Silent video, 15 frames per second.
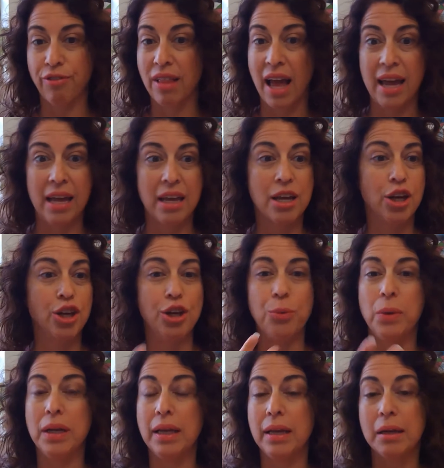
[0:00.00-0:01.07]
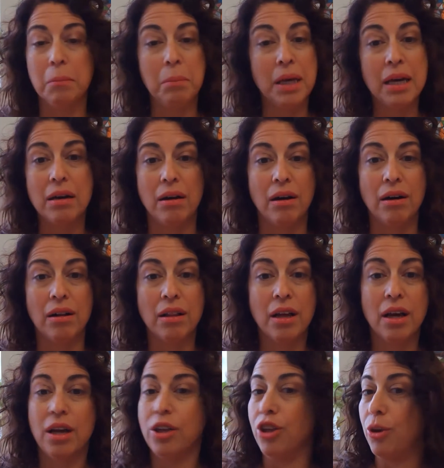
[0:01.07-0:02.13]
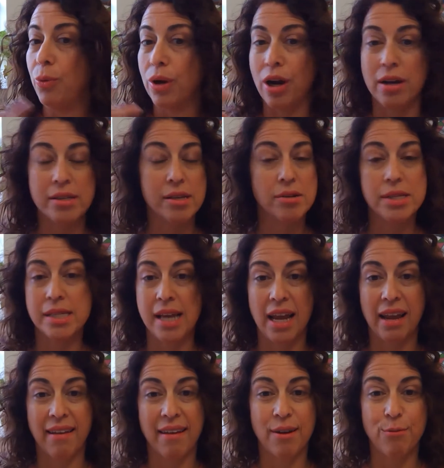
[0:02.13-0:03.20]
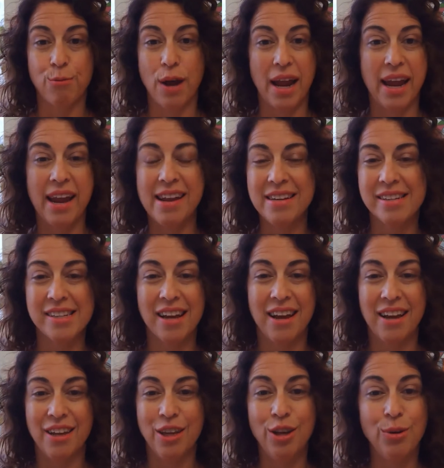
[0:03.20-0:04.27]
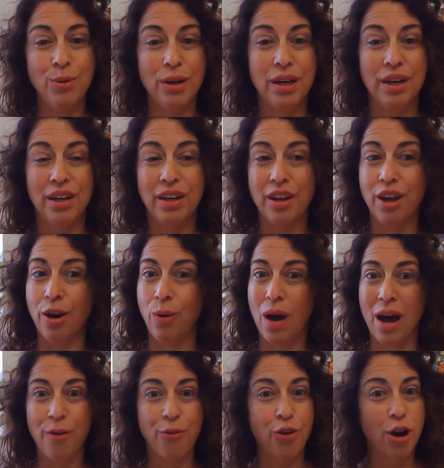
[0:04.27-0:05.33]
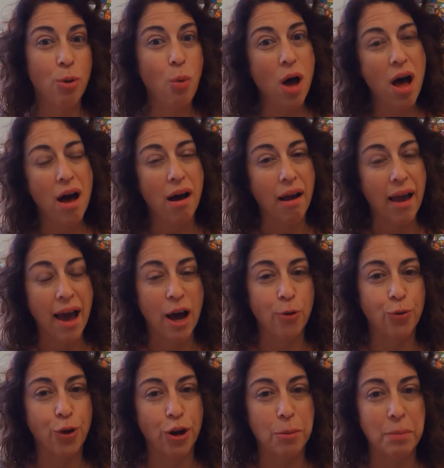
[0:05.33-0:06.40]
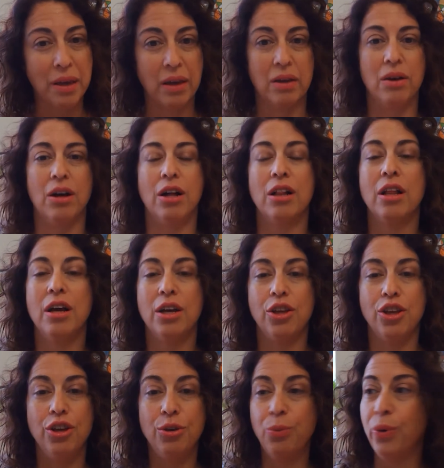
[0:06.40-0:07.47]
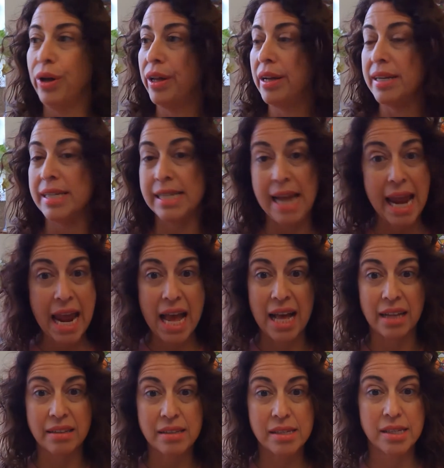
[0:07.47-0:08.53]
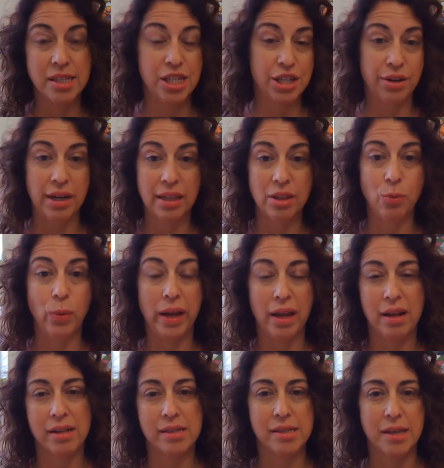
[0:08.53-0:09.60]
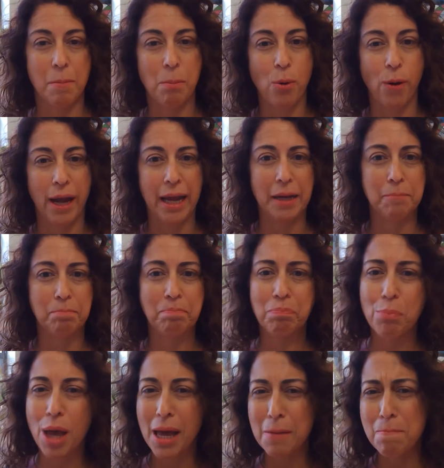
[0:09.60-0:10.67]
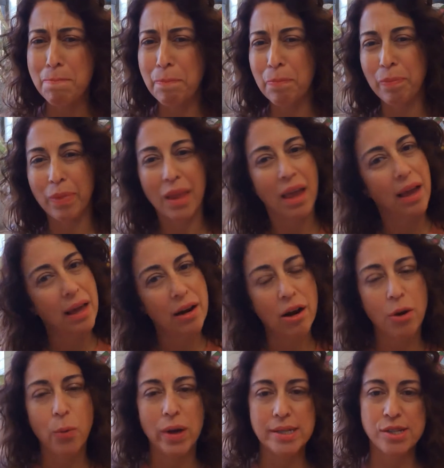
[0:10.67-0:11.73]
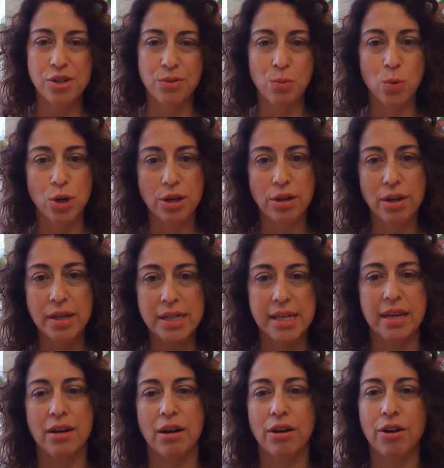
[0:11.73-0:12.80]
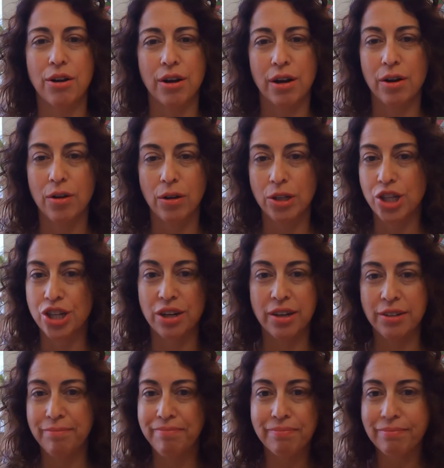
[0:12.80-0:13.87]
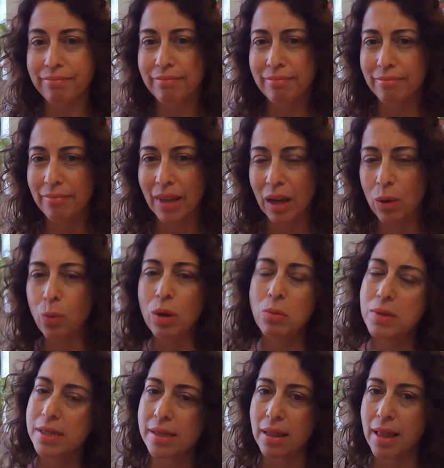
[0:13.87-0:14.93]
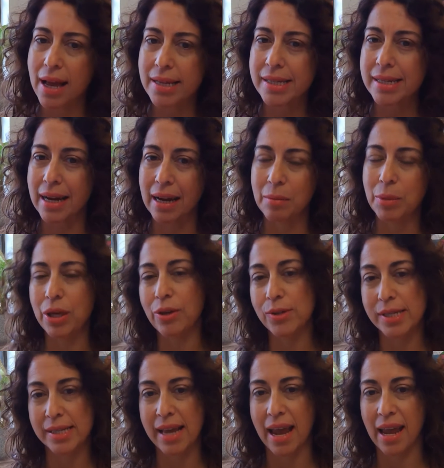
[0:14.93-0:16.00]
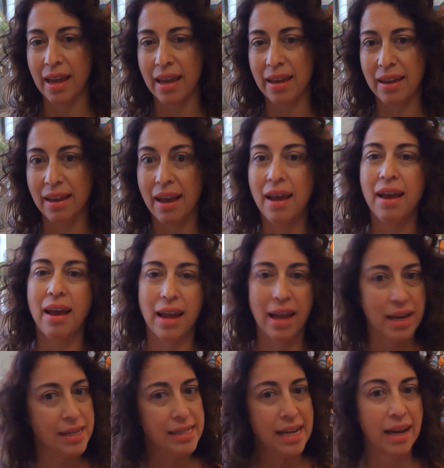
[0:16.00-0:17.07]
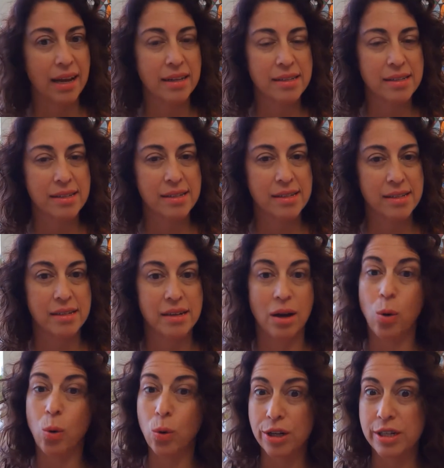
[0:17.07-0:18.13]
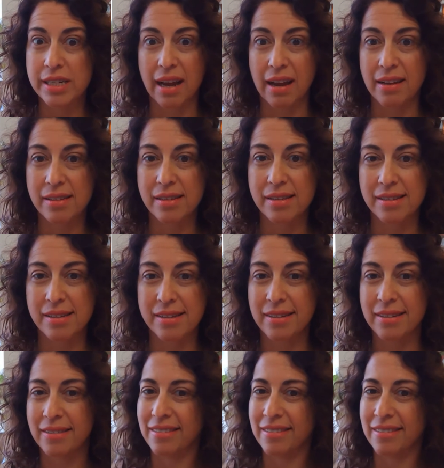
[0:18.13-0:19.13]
Like, you would eat a meal, you would also sing, right? You would go out for a walk after a meal, you would dance during the week at some point. But in our Western world, in our current culture, when was the last time you sang and danced or danced?